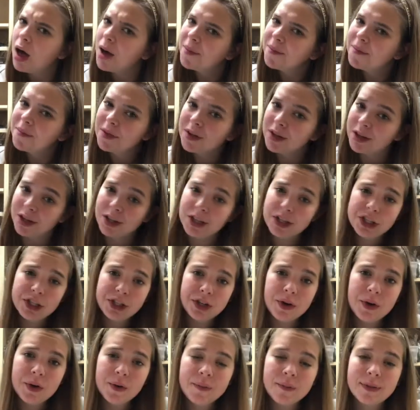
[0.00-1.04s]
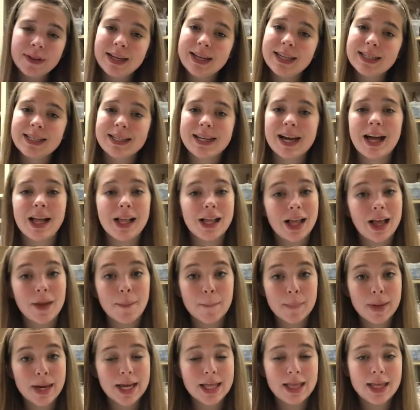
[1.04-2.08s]
Could you please tell
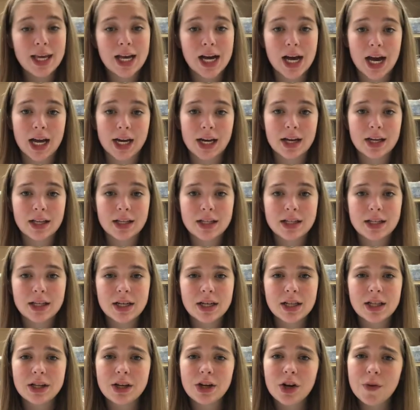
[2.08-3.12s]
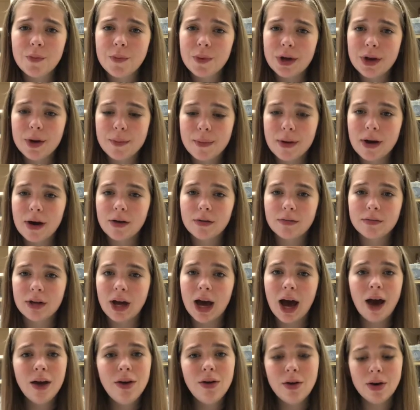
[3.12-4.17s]
me and the audience a little bit about
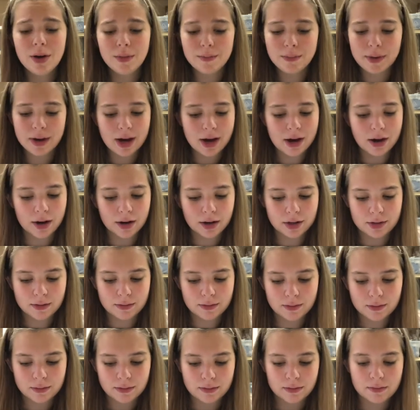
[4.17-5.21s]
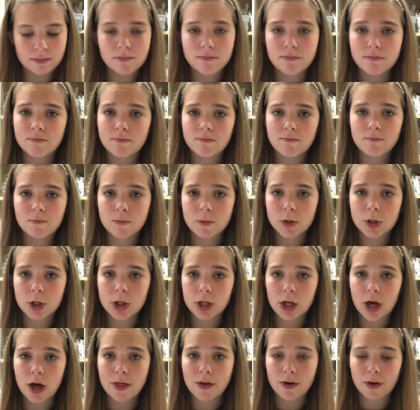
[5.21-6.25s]
how you compare to
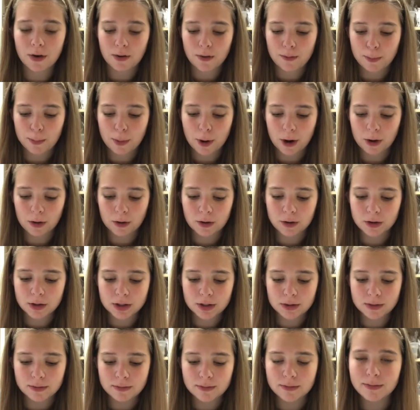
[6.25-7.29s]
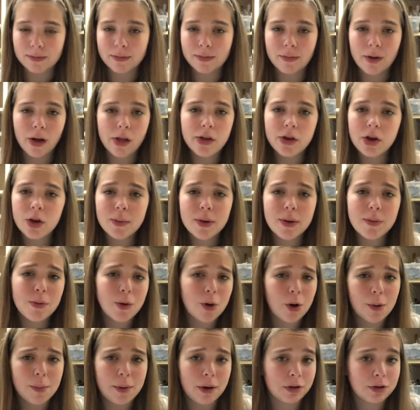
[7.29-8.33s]
the other particles and a little bit
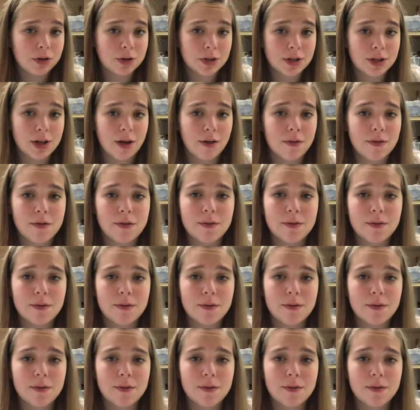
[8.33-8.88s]
more about yourself?